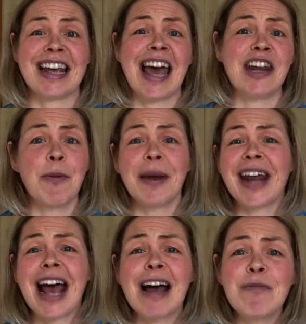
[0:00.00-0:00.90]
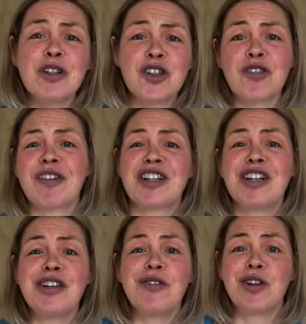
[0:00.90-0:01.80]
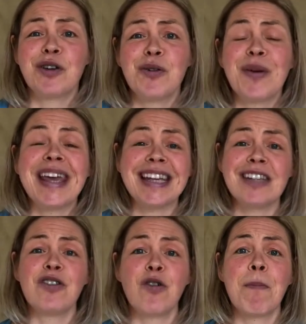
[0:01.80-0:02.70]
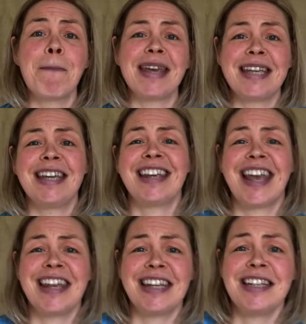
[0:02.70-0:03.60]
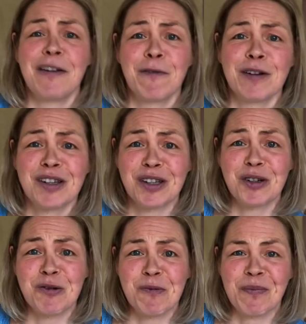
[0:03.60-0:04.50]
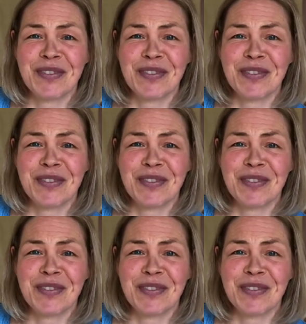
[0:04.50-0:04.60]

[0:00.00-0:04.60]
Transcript: And no matter how much stretching you do, it's not making any difference at all.